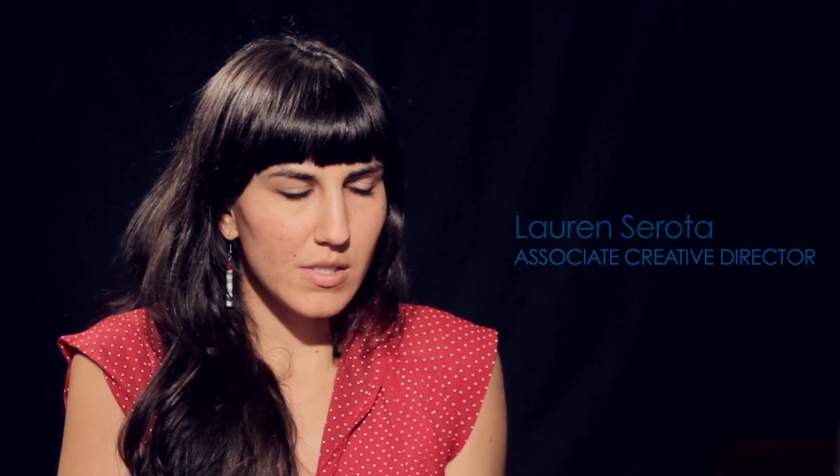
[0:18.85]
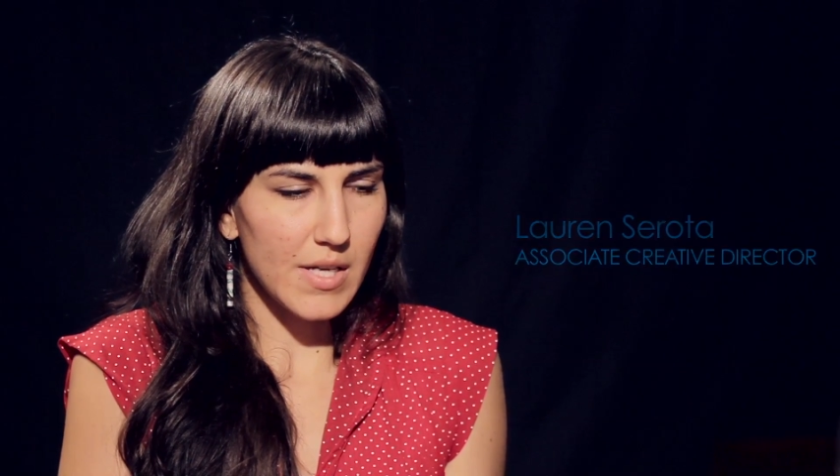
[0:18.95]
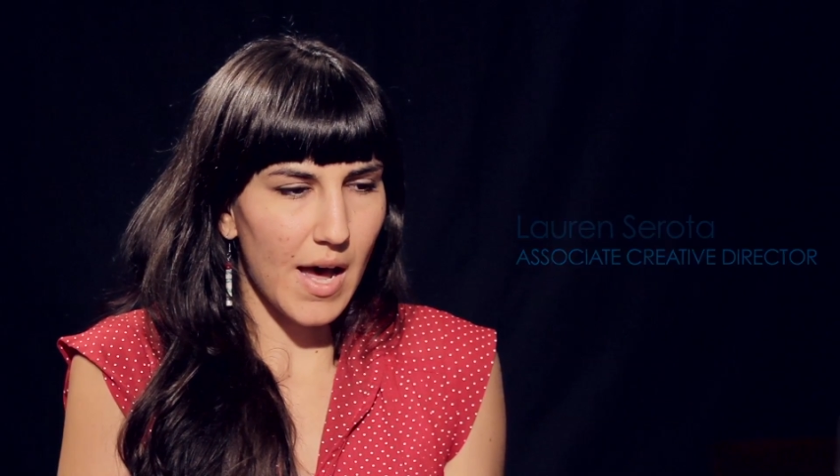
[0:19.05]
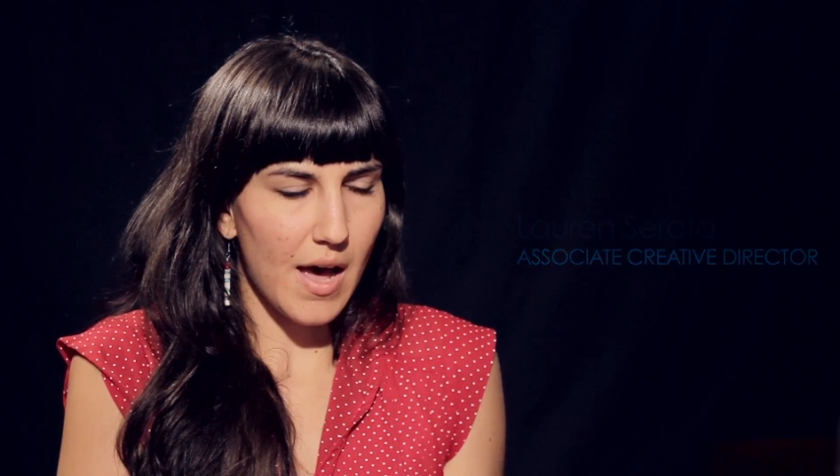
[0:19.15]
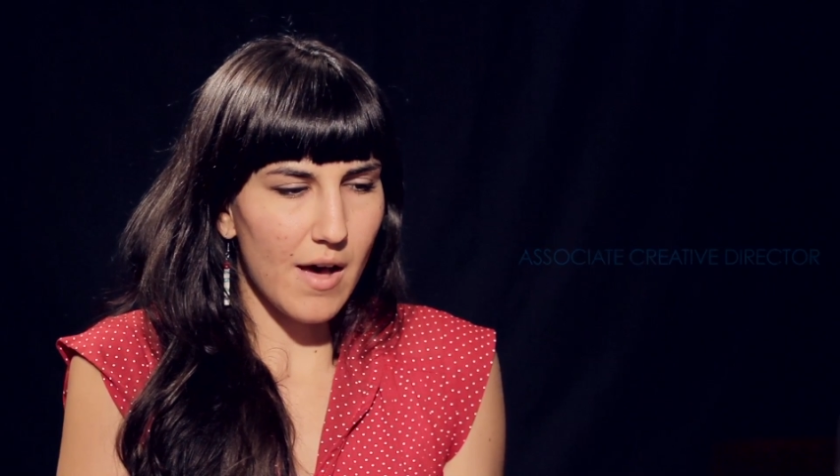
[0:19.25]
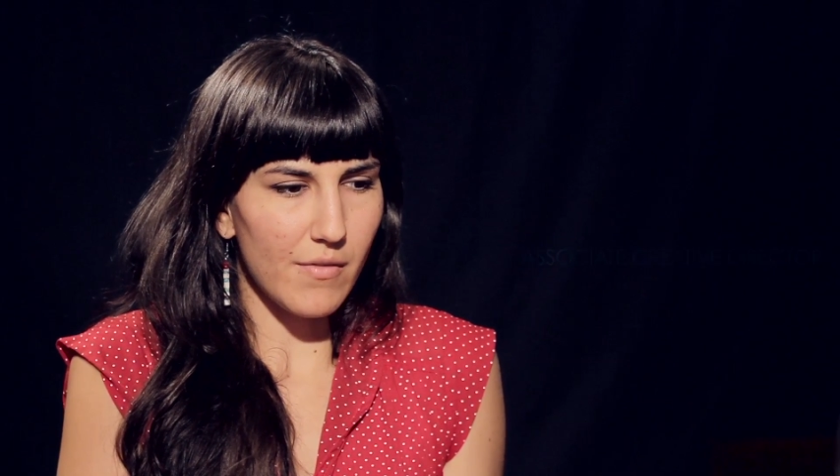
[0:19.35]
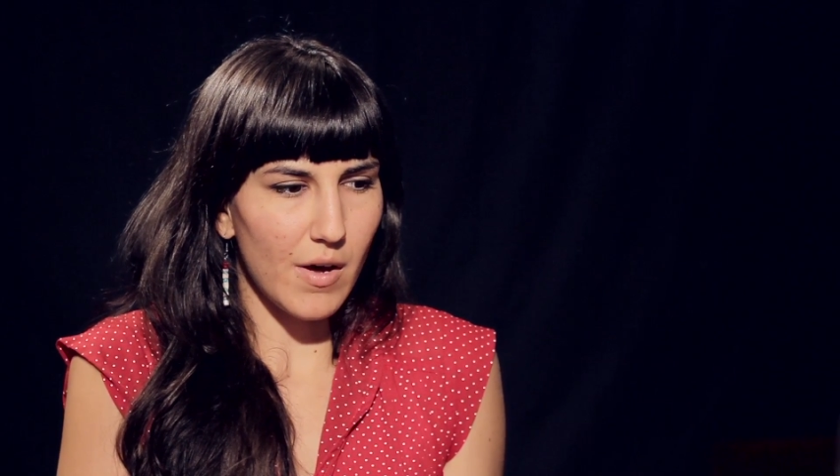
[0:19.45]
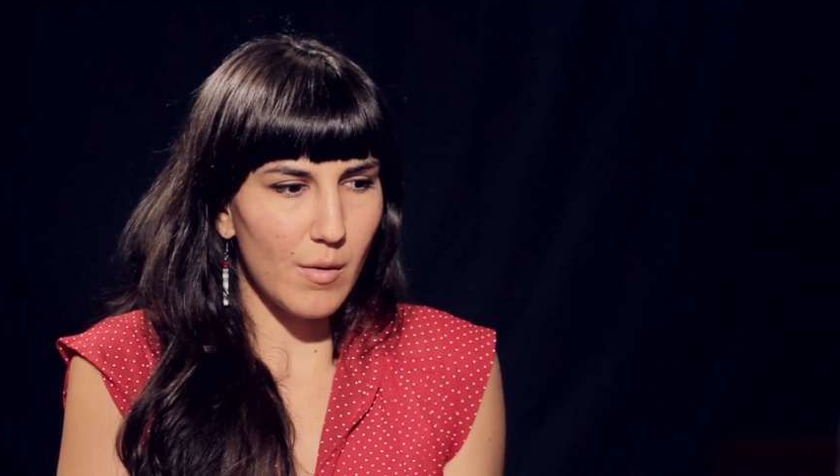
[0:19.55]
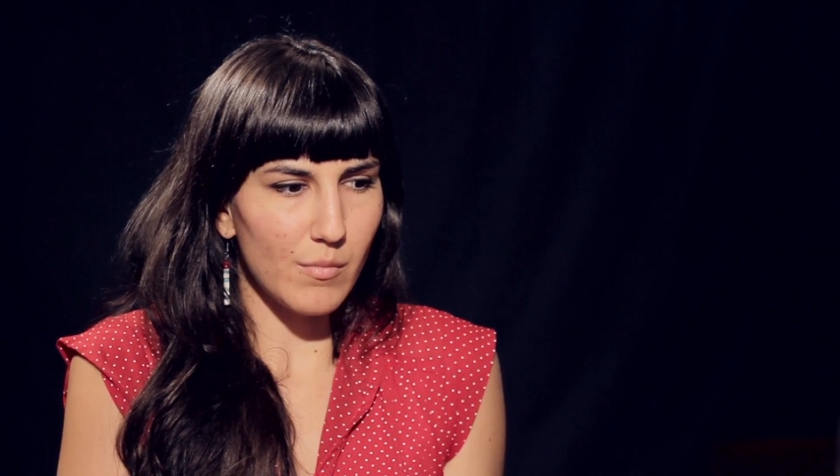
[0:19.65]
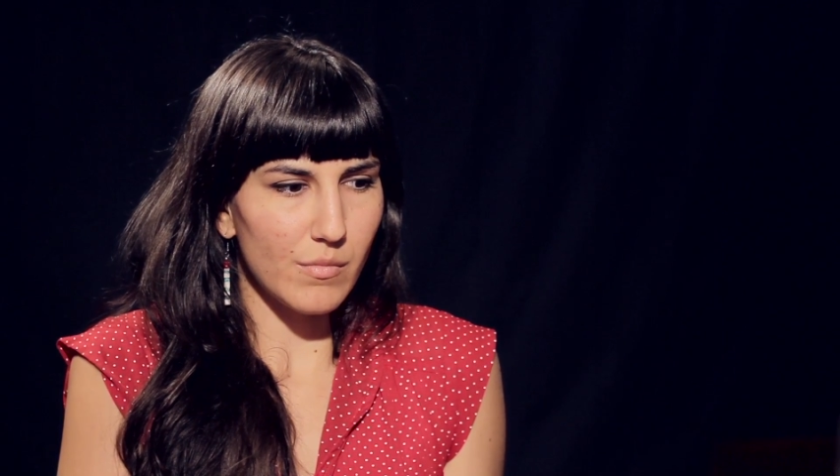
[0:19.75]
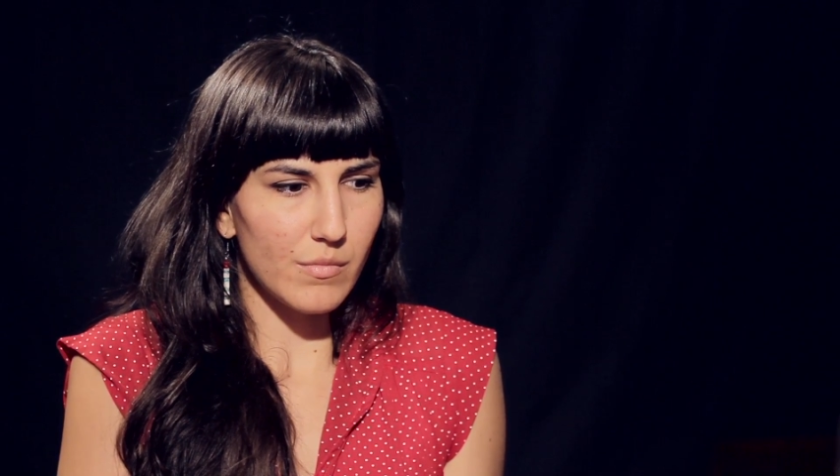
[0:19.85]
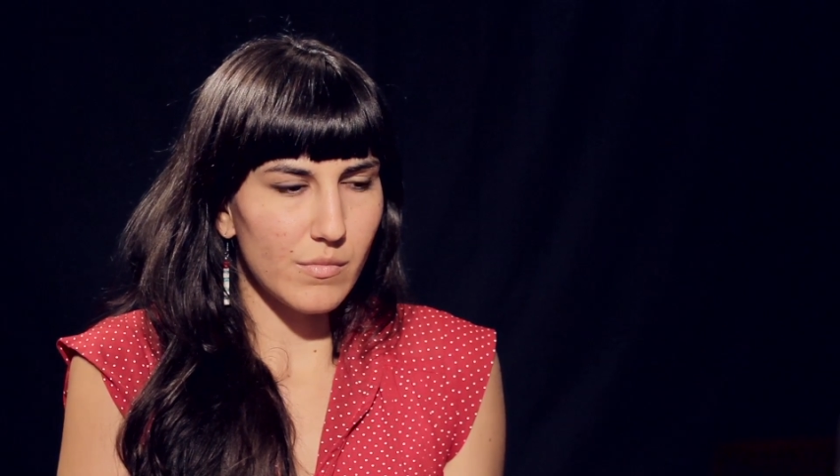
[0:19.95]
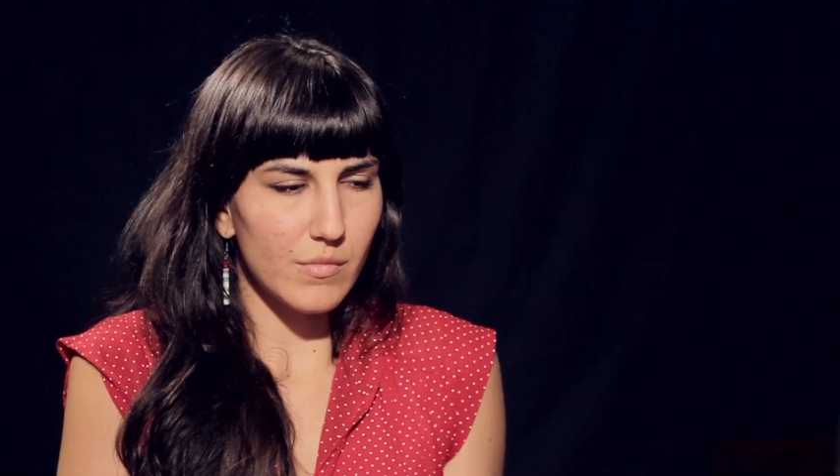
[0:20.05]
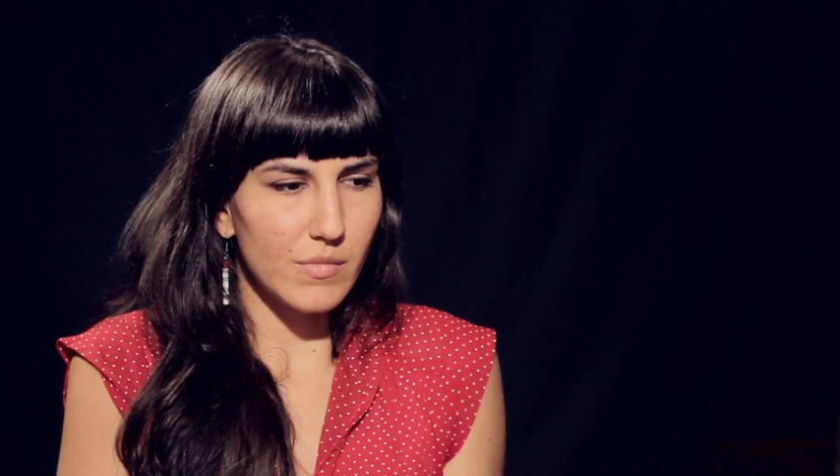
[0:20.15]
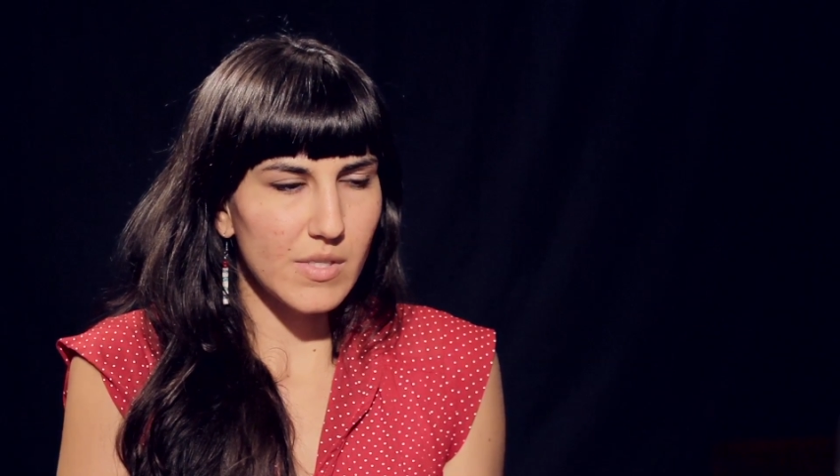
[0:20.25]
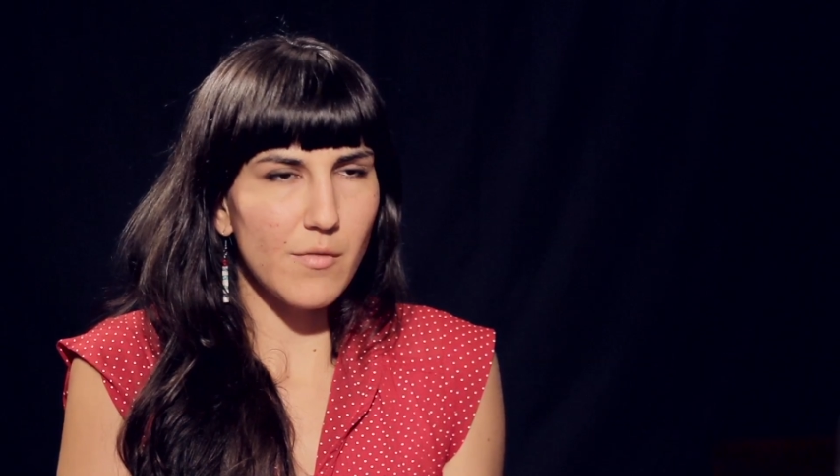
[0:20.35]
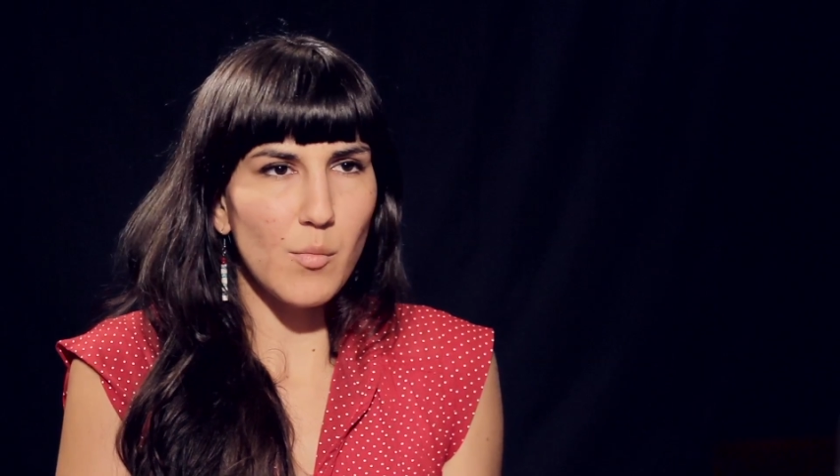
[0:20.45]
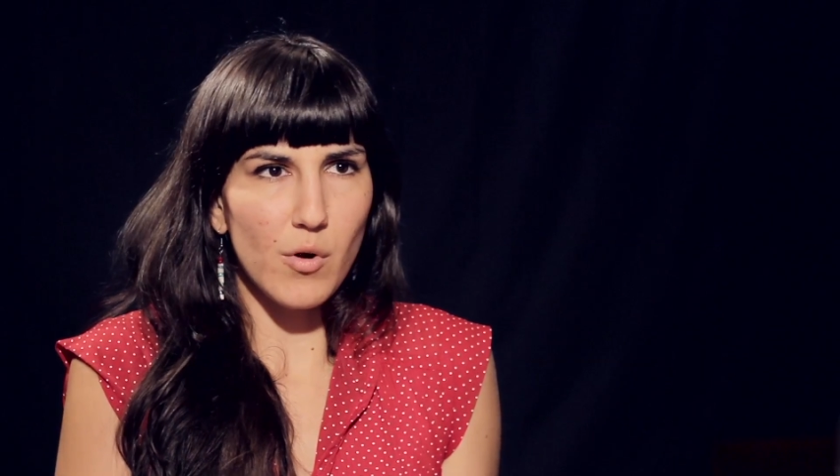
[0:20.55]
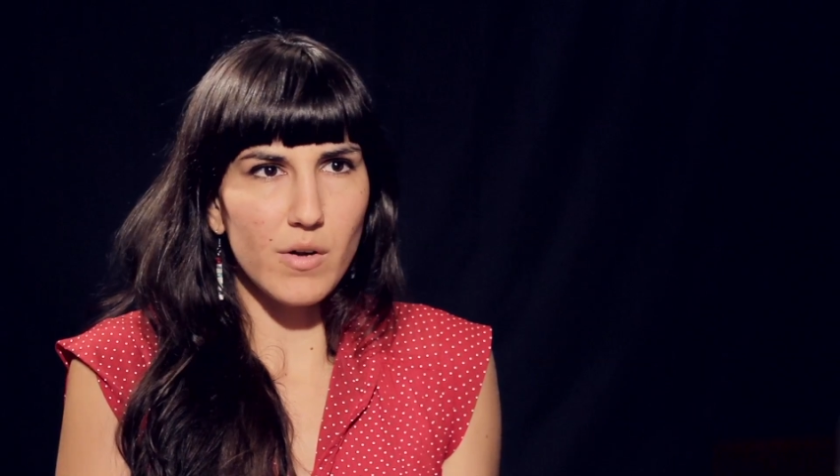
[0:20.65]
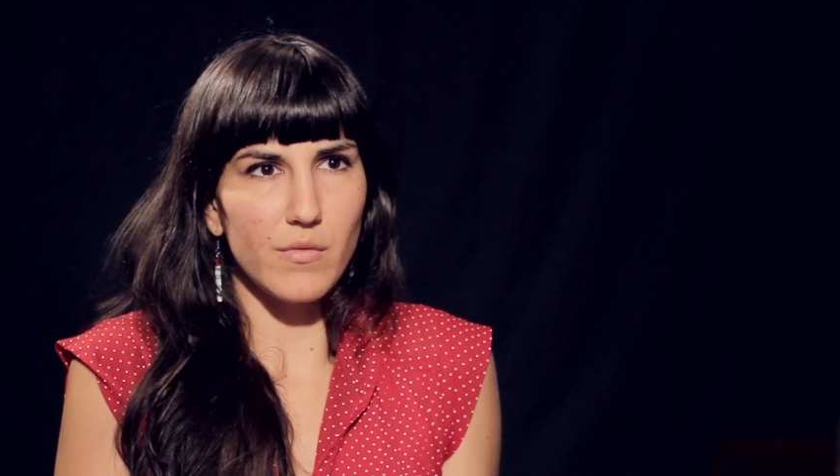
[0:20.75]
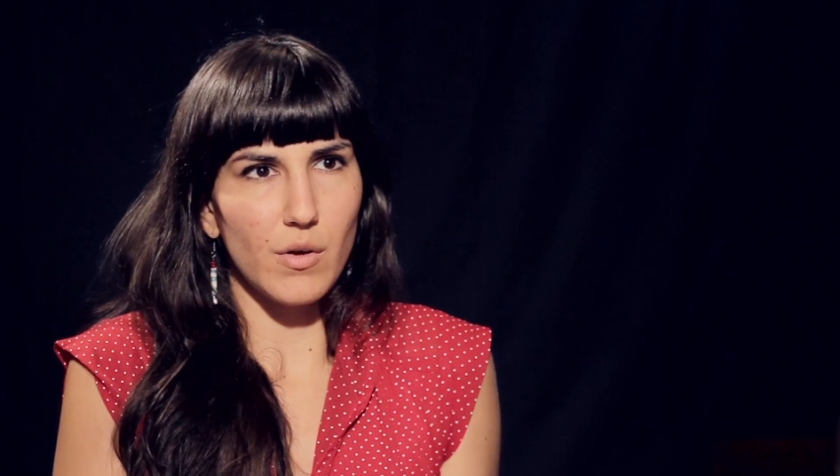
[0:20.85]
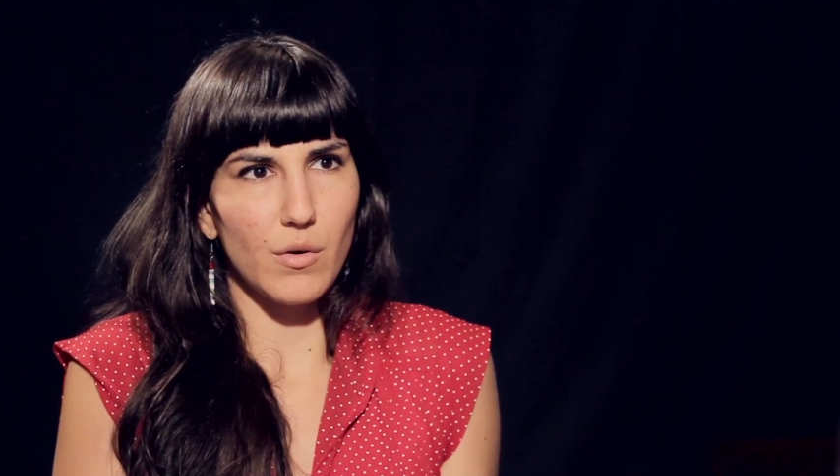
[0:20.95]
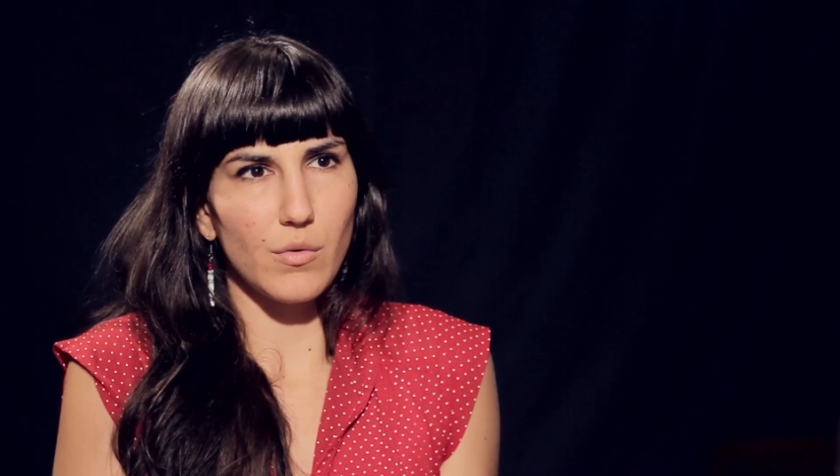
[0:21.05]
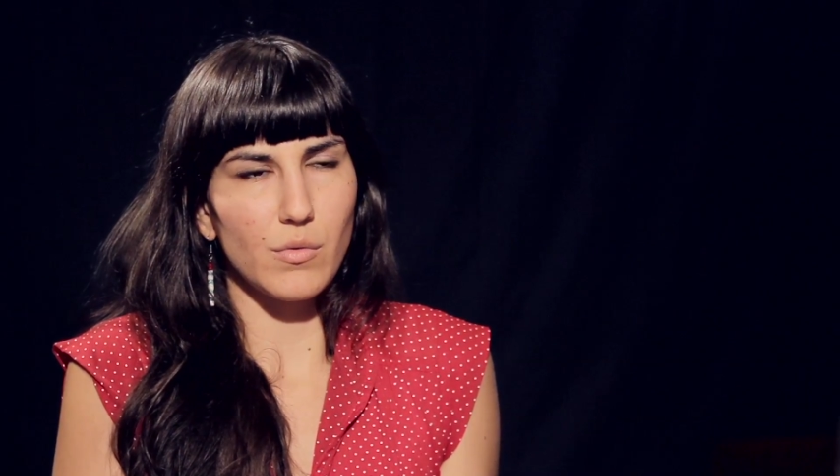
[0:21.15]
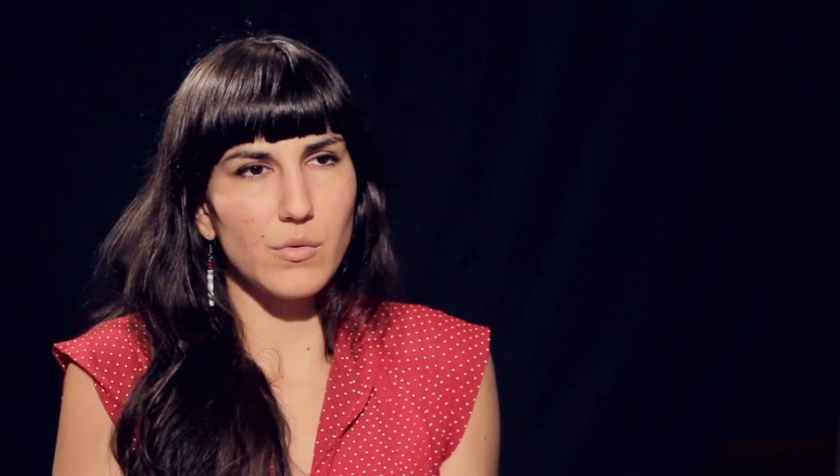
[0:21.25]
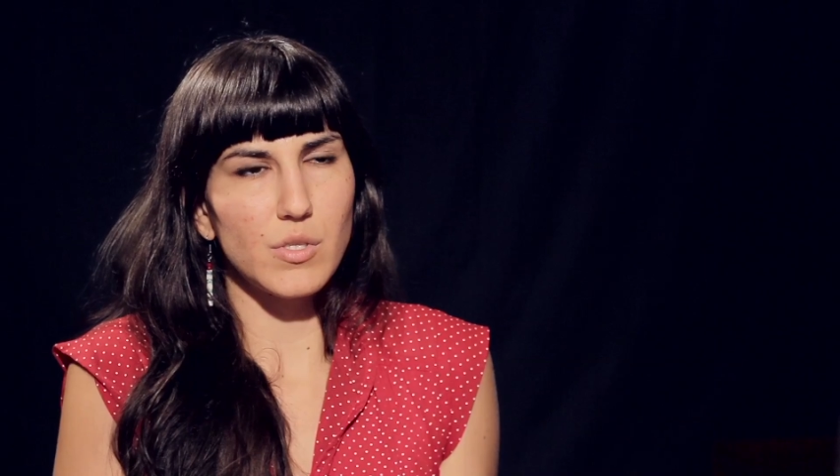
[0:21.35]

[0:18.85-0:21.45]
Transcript: To have um, to have a point of view,